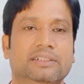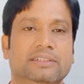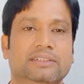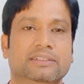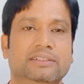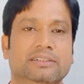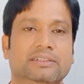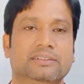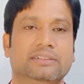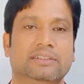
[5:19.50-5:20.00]

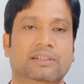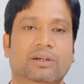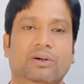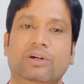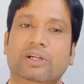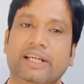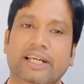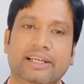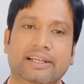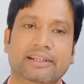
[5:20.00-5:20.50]

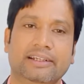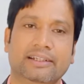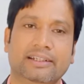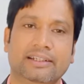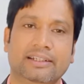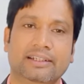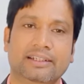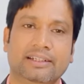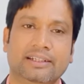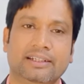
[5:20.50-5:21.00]
Okay.
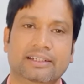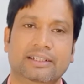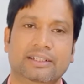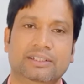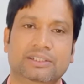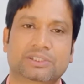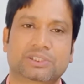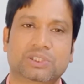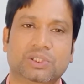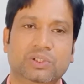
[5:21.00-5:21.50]
So
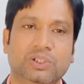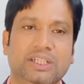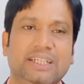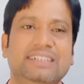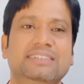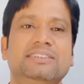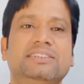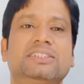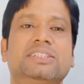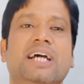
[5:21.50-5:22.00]
in
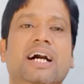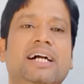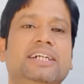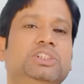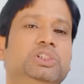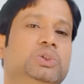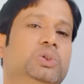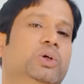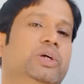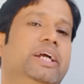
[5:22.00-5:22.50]
such
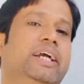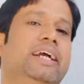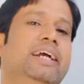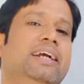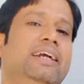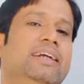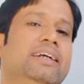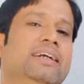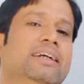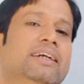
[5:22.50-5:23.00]
way,
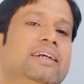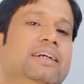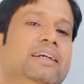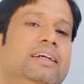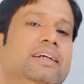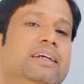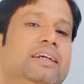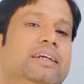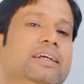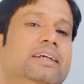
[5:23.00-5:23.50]

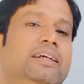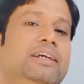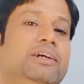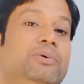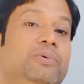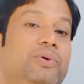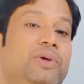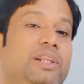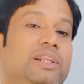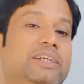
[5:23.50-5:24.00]
you will
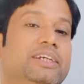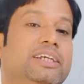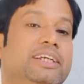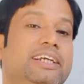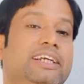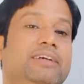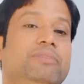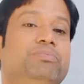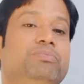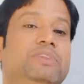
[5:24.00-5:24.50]
give
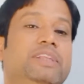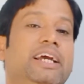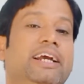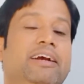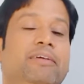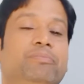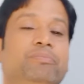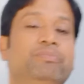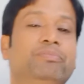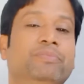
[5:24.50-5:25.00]

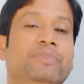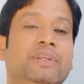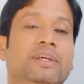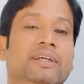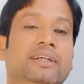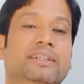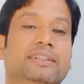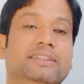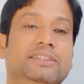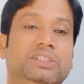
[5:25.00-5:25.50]
them
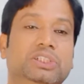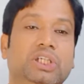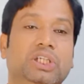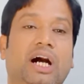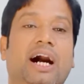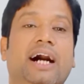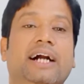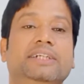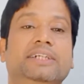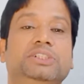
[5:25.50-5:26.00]
the
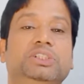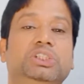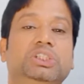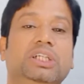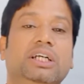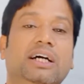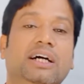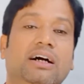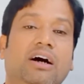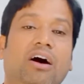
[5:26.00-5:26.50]
idea
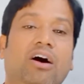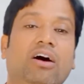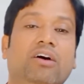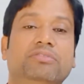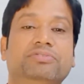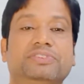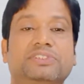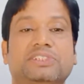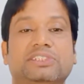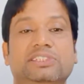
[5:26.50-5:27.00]
of
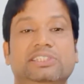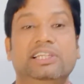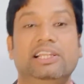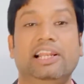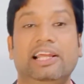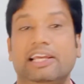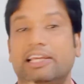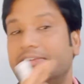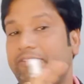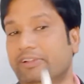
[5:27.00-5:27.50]

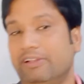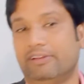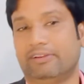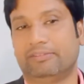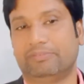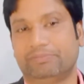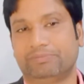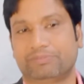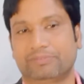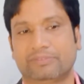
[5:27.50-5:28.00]
syllable.
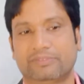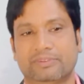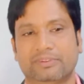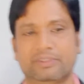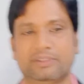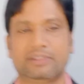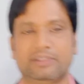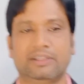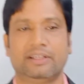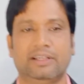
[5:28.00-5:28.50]

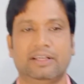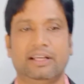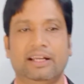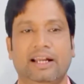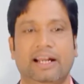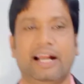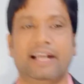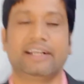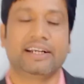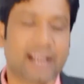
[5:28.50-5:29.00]
And
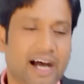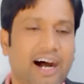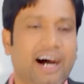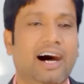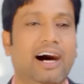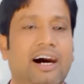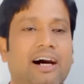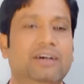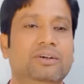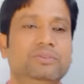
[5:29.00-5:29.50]

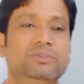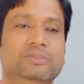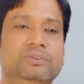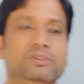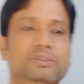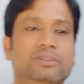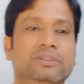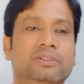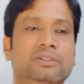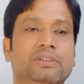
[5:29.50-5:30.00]
now,
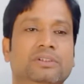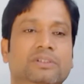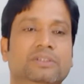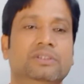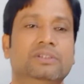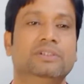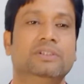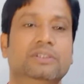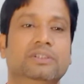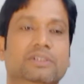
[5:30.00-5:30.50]

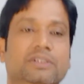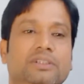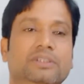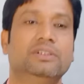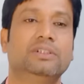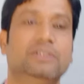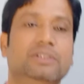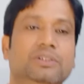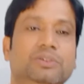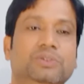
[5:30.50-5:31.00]
you
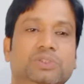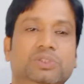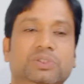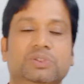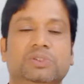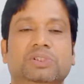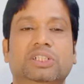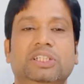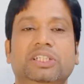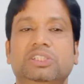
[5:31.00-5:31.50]
should
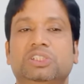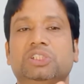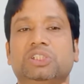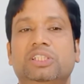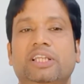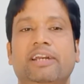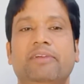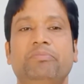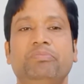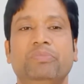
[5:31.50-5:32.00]
teach
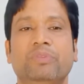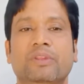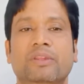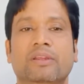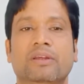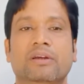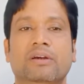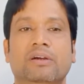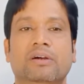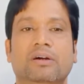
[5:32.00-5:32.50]
them
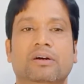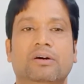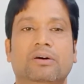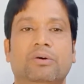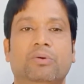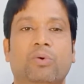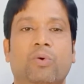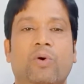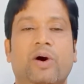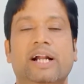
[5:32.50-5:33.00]

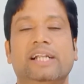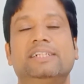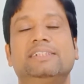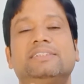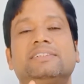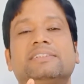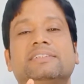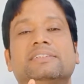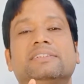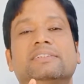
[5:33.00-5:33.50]
what is
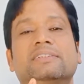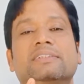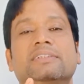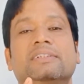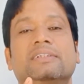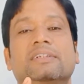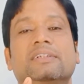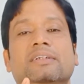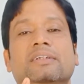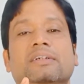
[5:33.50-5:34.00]

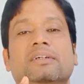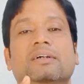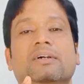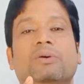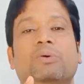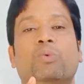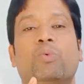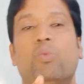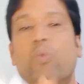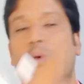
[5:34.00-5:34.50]
what.